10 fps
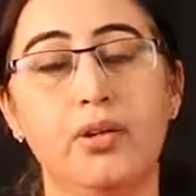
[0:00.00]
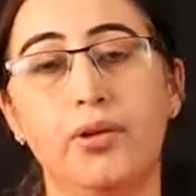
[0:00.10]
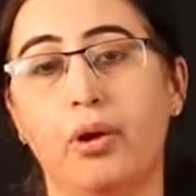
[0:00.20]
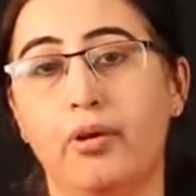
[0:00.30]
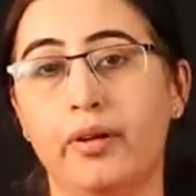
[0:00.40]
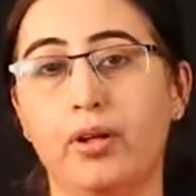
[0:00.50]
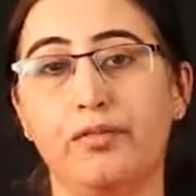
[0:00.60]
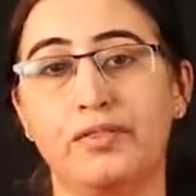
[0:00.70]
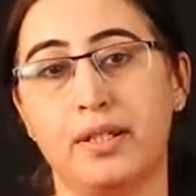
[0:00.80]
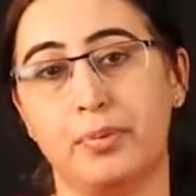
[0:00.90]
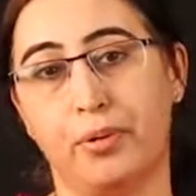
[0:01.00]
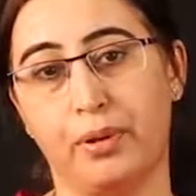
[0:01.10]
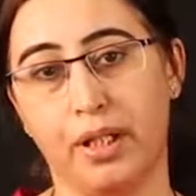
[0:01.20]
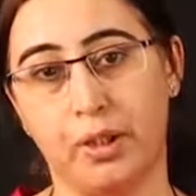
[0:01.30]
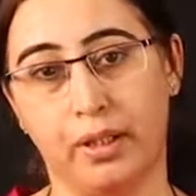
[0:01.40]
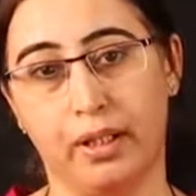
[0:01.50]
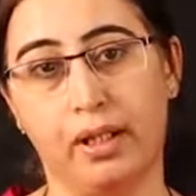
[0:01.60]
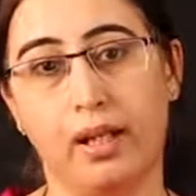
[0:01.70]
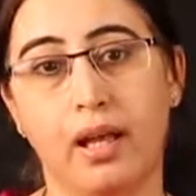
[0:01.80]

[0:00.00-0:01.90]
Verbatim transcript: Doctrine of subrogation.